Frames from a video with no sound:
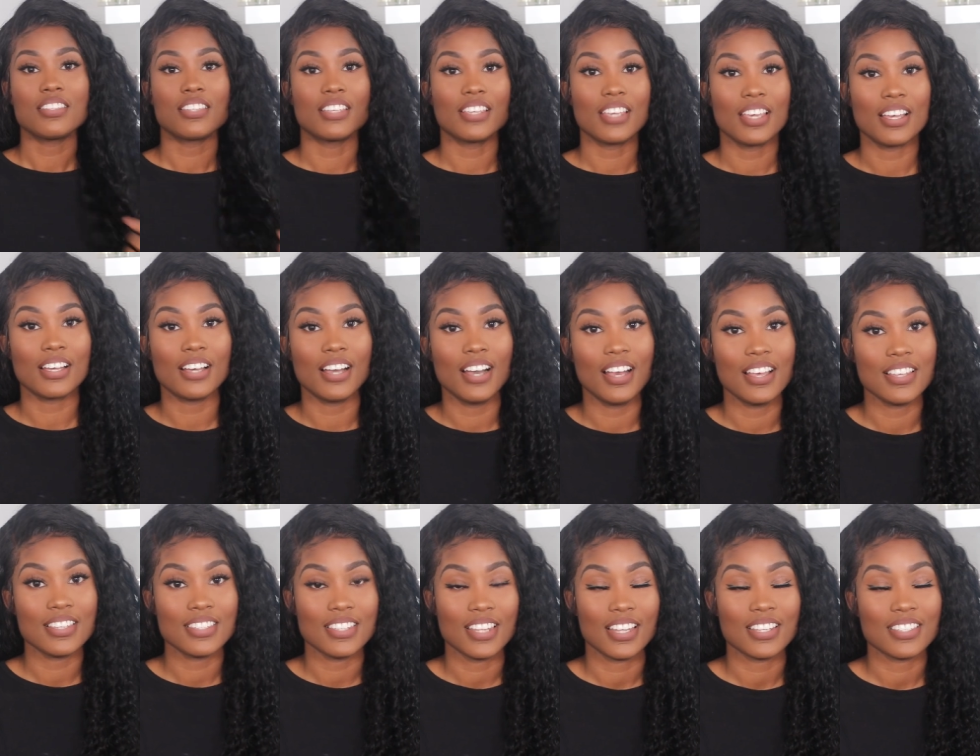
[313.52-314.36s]
So yeah
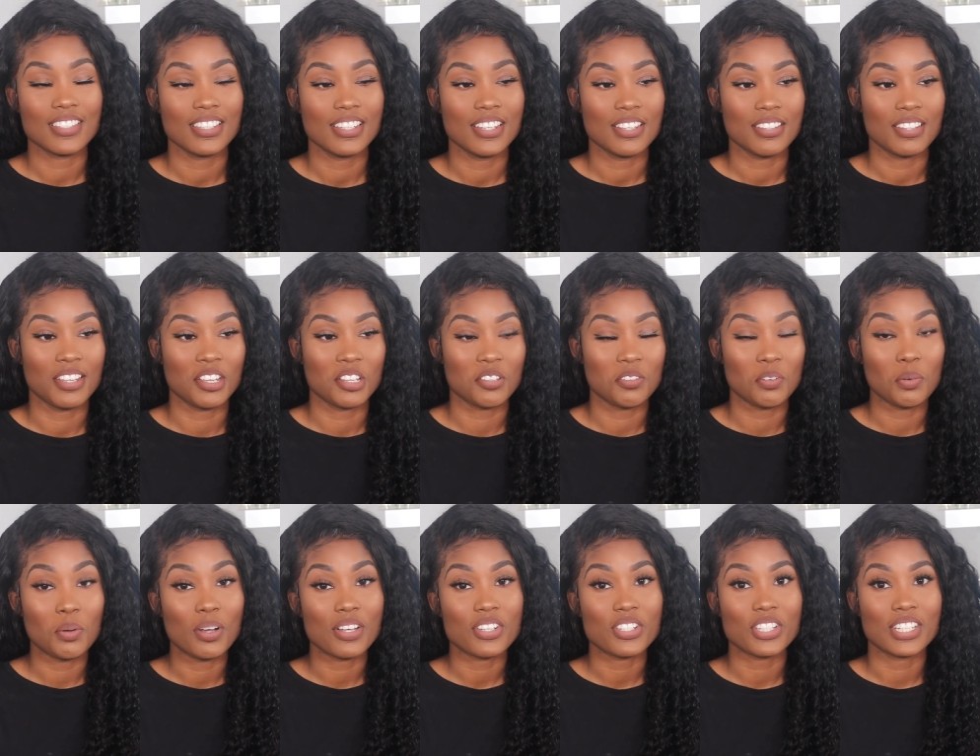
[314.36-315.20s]
guys, that's it. Thanks
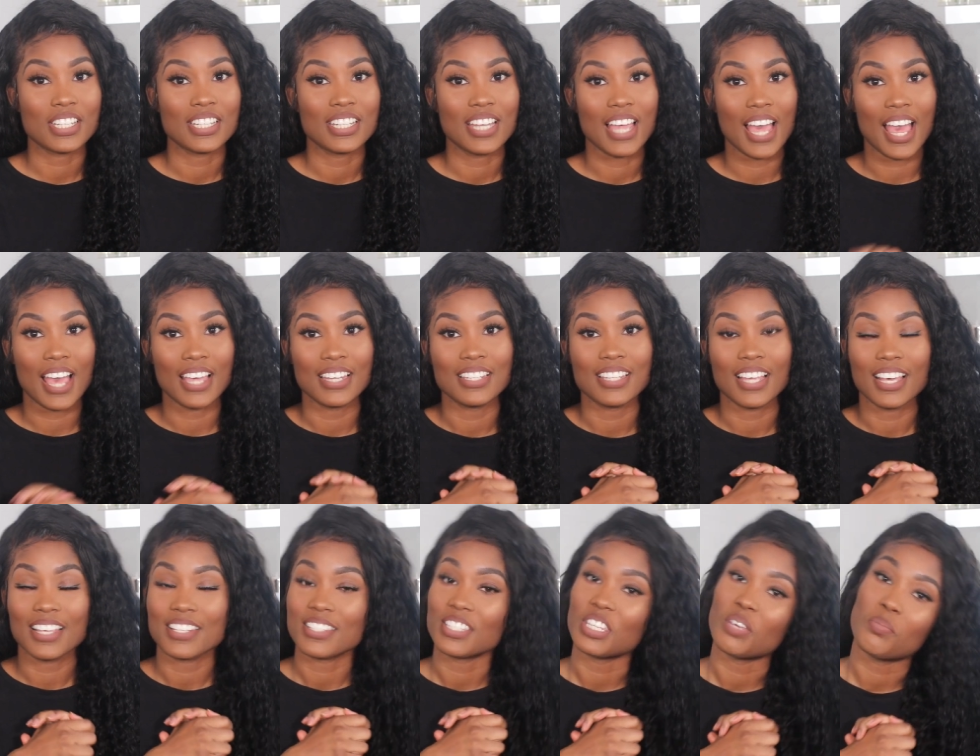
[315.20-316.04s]
for watching and
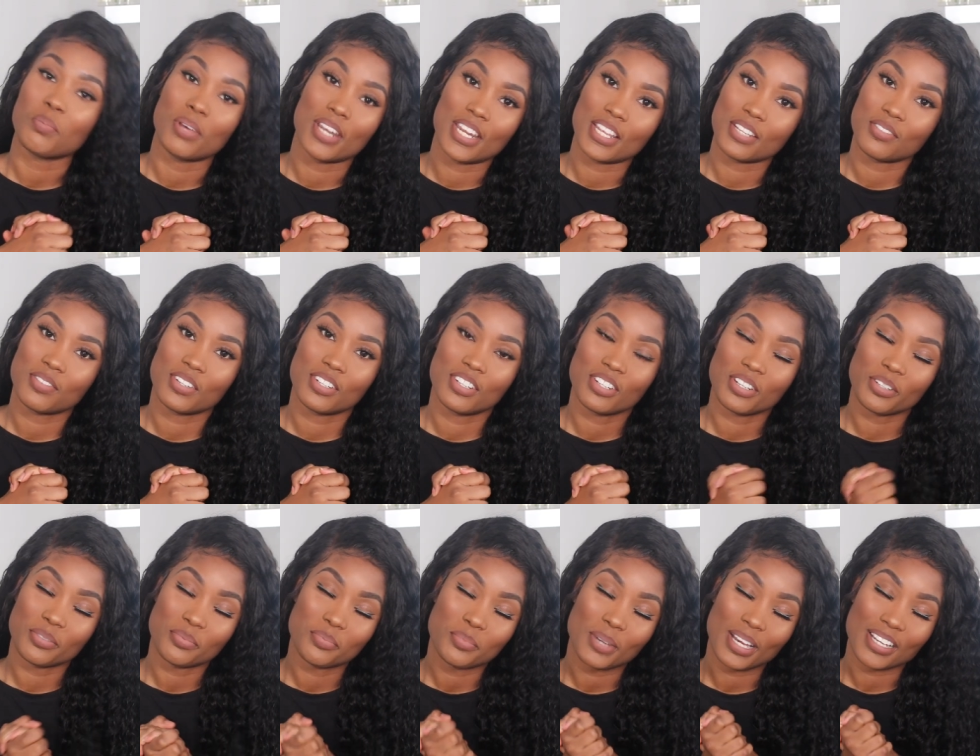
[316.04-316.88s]
I'll see you in my next video.
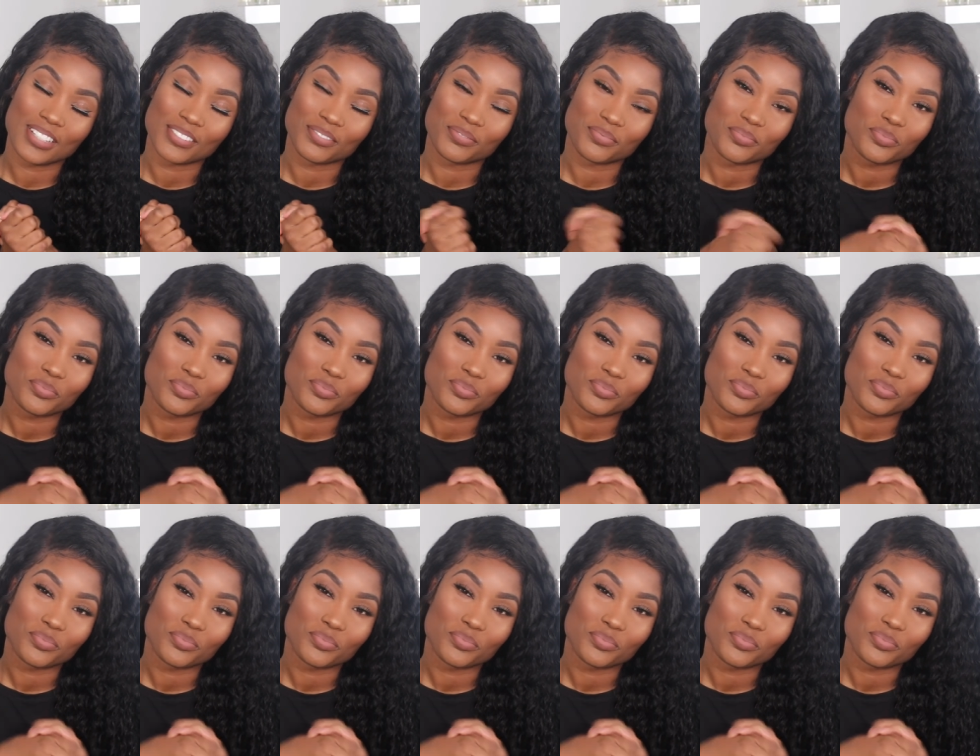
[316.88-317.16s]
Bye.